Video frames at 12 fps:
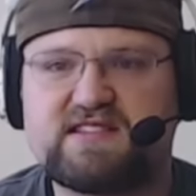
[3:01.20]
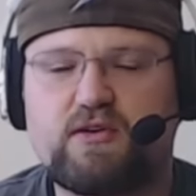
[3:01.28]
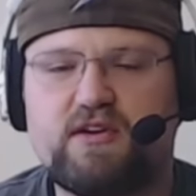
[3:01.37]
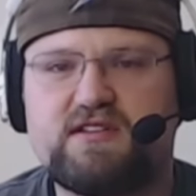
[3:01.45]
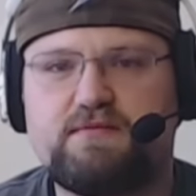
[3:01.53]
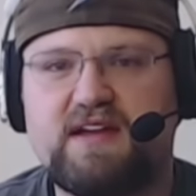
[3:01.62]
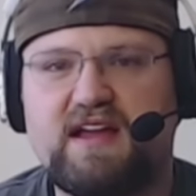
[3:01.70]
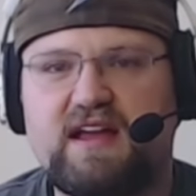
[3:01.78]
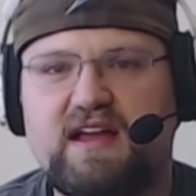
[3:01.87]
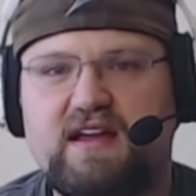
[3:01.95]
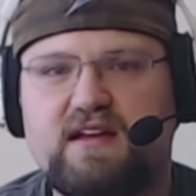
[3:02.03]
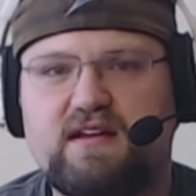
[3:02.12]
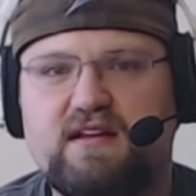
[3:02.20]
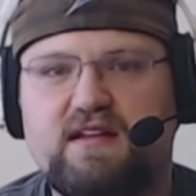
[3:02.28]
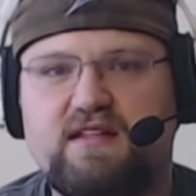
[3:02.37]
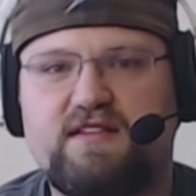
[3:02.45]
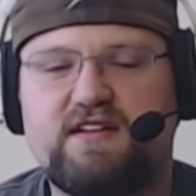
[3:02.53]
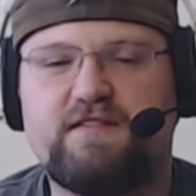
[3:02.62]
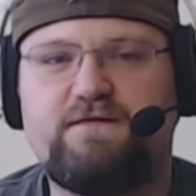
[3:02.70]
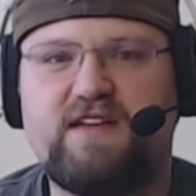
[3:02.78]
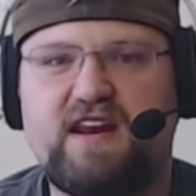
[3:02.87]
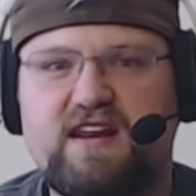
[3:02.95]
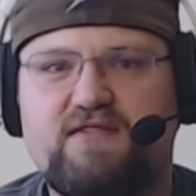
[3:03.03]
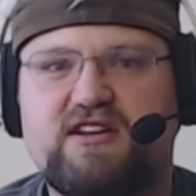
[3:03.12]
going to be the
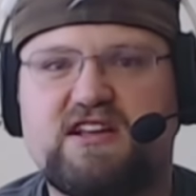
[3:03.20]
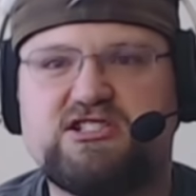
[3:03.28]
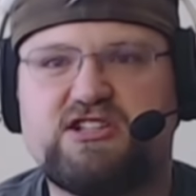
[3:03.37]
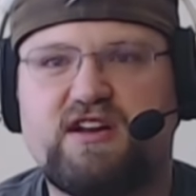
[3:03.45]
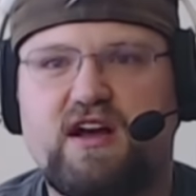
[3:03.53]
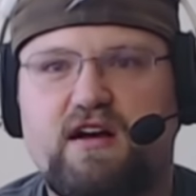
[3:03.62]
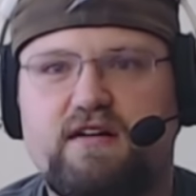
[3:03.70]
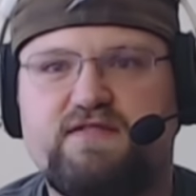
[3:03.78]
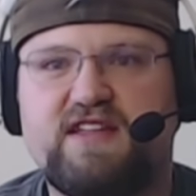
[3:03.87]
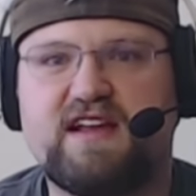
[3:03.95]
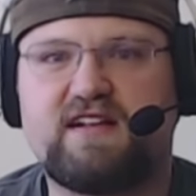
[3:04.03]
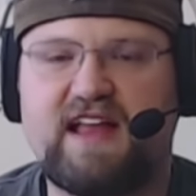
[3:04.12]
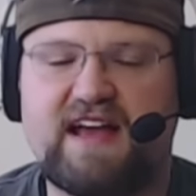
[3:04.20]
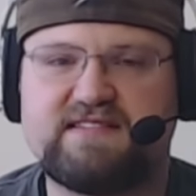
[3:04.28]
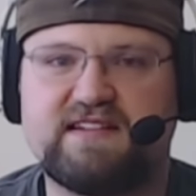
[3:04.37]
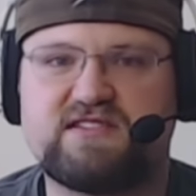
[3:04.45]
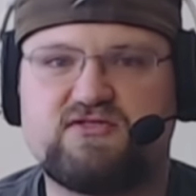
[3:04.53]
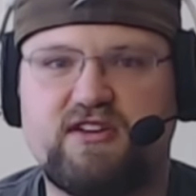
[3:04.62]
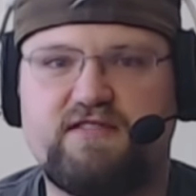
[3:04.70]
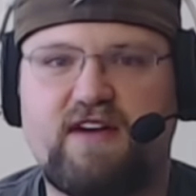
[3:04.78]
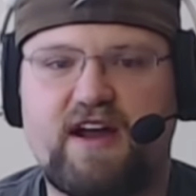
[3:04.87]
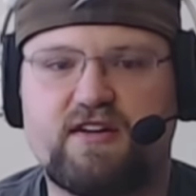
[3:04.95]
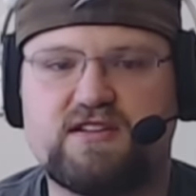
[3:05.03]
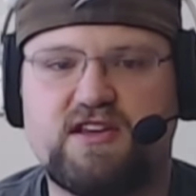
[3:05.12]
definitive edition of the classic Street
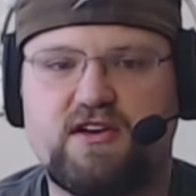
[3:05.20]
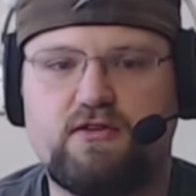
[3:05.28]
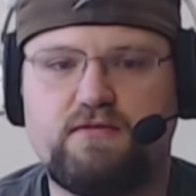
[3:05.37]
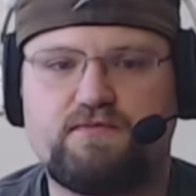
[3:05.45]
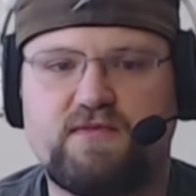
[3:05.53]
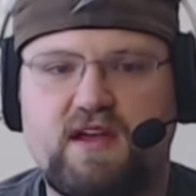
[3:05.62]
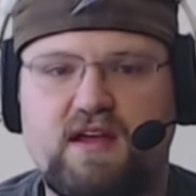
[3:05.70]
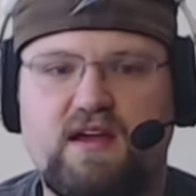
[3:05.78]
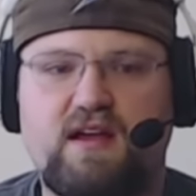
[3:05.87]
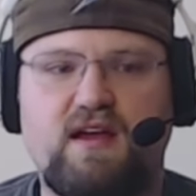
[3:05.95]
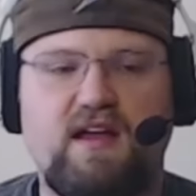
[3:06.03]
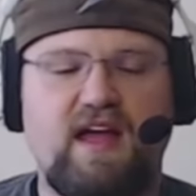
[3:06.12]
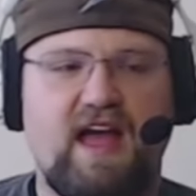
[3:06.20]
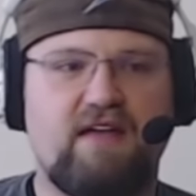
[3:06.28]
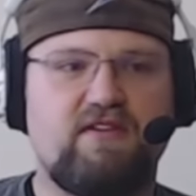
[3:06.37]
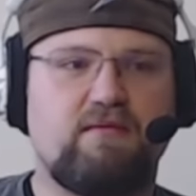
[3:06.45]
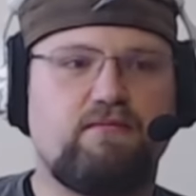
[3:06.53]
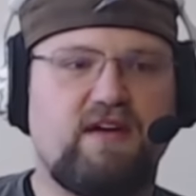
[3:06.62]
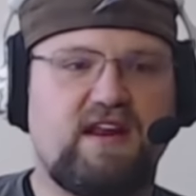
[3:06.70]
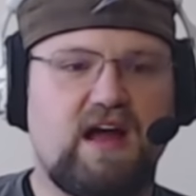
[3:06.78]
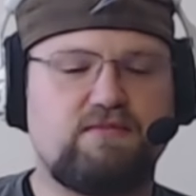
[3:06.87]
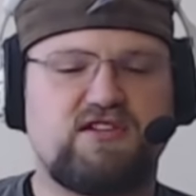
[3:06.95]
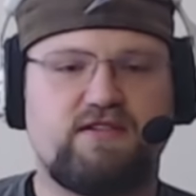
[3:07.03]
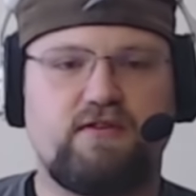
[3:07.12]
Fighter two, having an
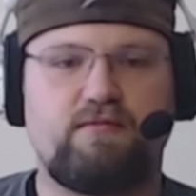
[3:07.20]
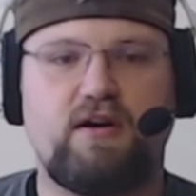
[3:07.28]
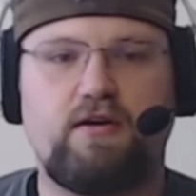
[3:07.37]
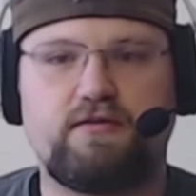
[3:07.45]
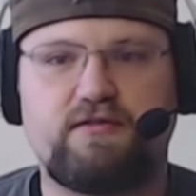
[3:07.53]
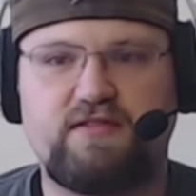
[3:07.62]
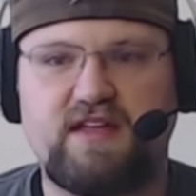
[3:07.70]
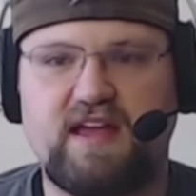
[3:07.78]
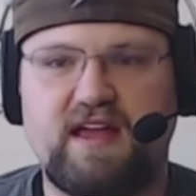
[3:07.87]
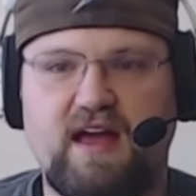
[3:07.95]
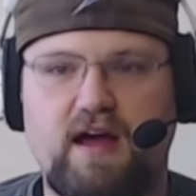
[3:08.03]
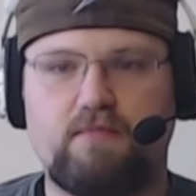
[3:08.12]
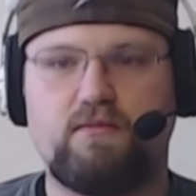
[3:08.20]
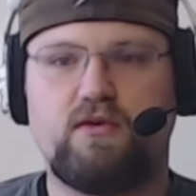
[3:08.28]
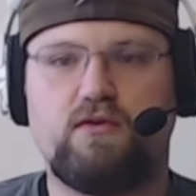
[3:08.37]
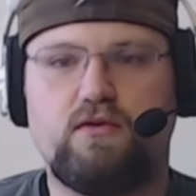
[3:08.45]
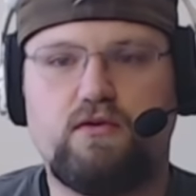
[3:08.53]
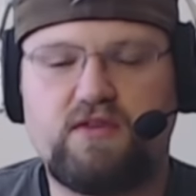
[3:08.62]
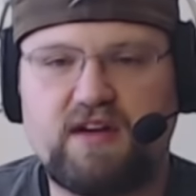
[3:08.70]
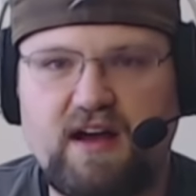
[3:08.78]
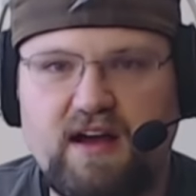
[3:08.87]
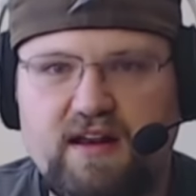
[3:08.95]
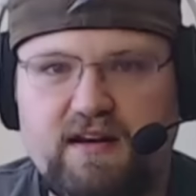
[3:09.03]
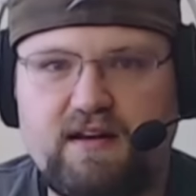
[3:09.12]
option for both the uh,
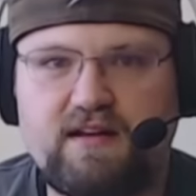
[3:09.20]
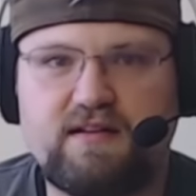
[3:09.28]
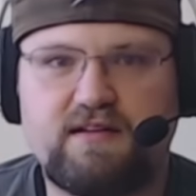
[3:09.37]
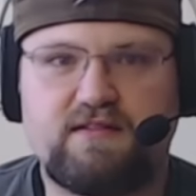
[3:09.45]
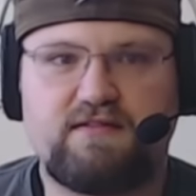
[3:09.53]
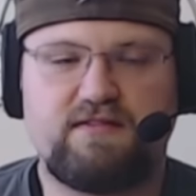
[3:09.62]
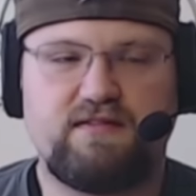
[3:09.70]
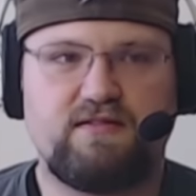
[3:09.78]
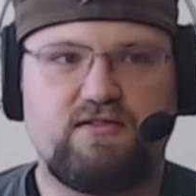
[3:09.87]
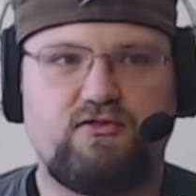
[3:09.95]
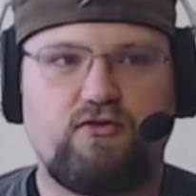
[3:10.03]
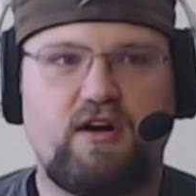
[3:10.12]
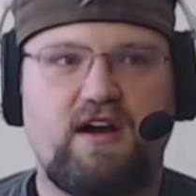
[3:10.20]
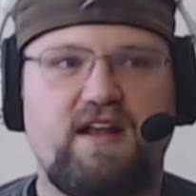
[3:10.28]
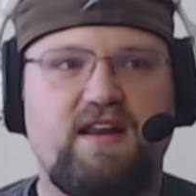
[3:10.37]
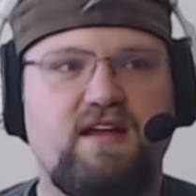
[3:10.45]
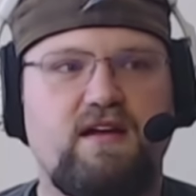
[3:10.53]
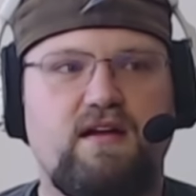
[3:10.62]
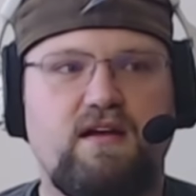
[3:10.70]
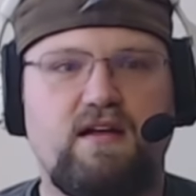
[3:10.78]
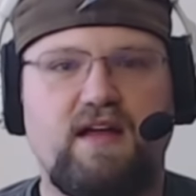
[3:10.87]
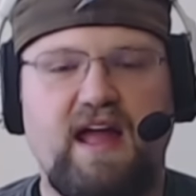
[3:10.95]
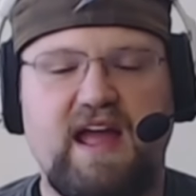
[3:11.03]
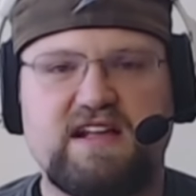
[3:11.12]
Udon drawn
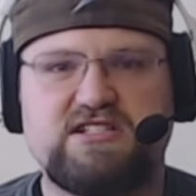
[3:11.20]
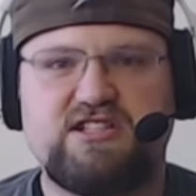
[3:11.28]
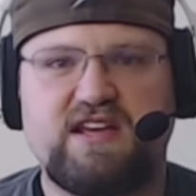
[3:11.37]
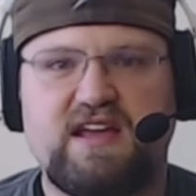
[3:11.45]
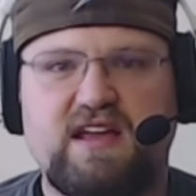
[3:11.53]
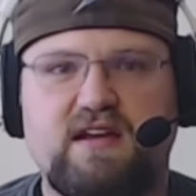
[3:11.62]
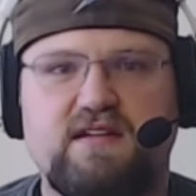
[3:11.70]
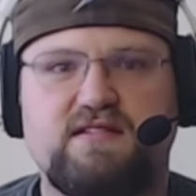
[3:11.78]
H D